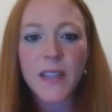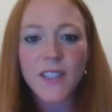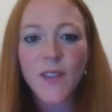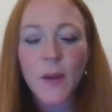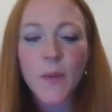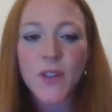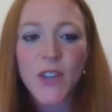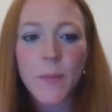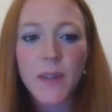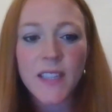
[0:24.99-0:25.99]
the best available
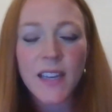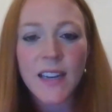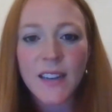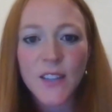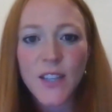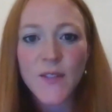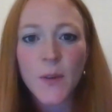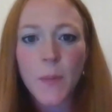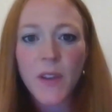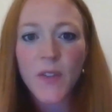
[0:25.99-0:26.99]
treatment technologies
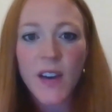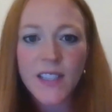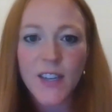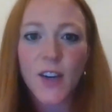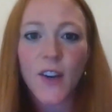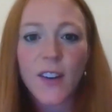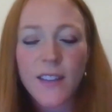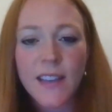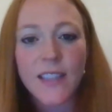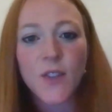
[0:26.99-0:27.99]
for PFAS are
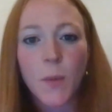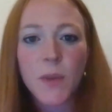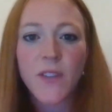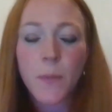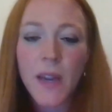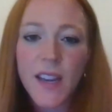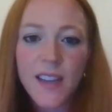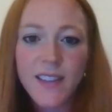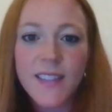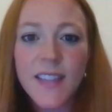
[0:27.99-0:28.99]
currently adsorptive
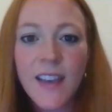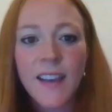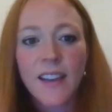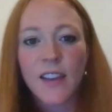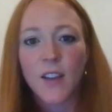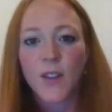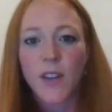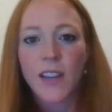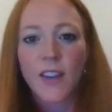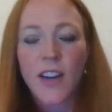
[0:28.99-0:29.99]
medias,
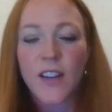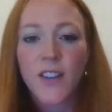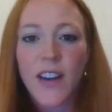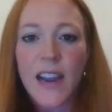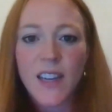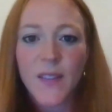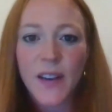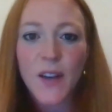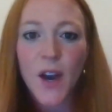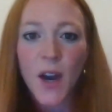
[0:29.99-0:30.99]
including granular
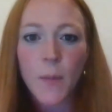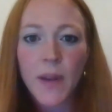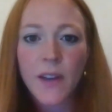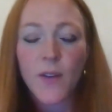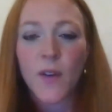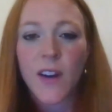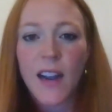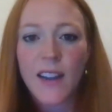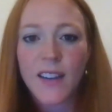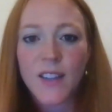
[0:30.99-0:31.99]
activated carbon
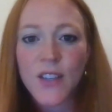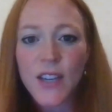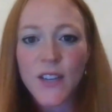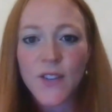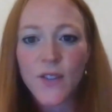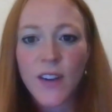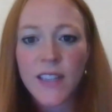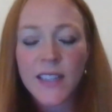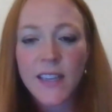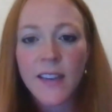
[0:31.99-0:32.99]
or ion exchange
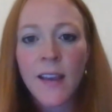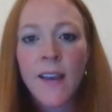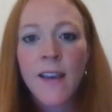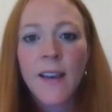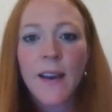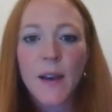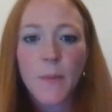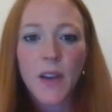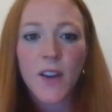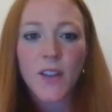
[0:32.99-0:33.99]
resin,
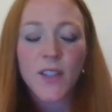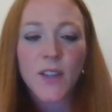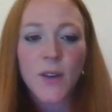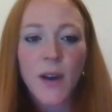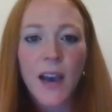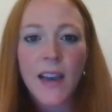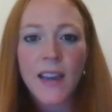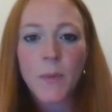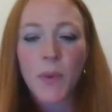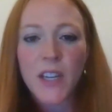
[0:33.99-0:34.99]
and also
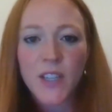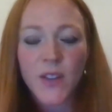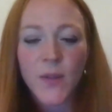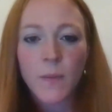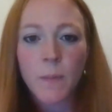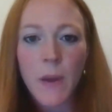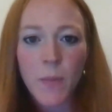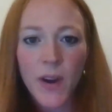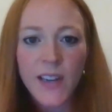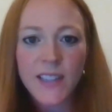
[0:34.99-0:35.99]
high pressure
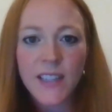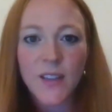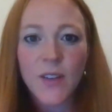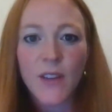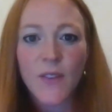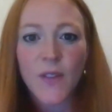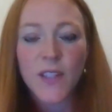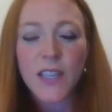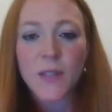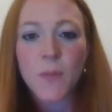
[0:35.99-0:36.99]
membranes, including
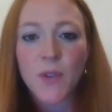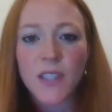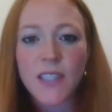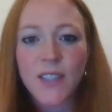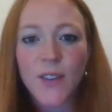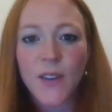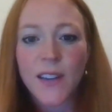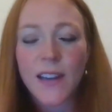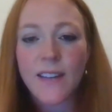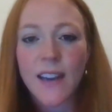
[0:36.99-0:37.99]
reverse osmosis
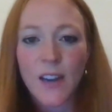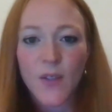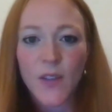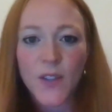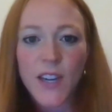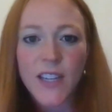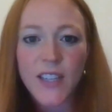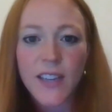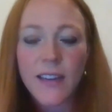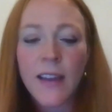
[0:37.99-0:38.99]
or
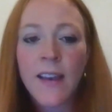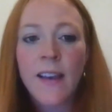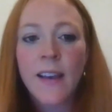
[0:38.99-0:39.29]
nanofiltration.